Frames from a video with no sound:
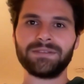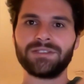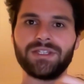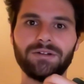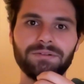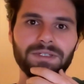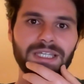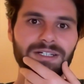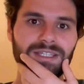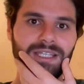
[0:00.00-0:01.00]
So
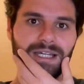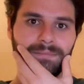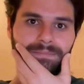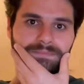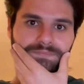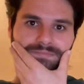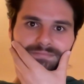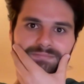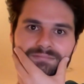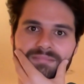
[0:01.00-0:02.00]
here's the
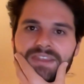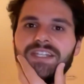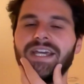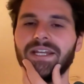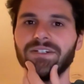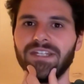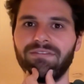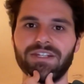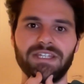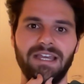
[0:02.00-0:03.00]
technical
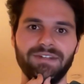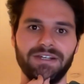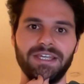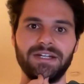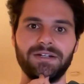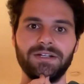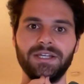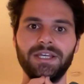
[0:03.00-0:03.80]
definition they have down here.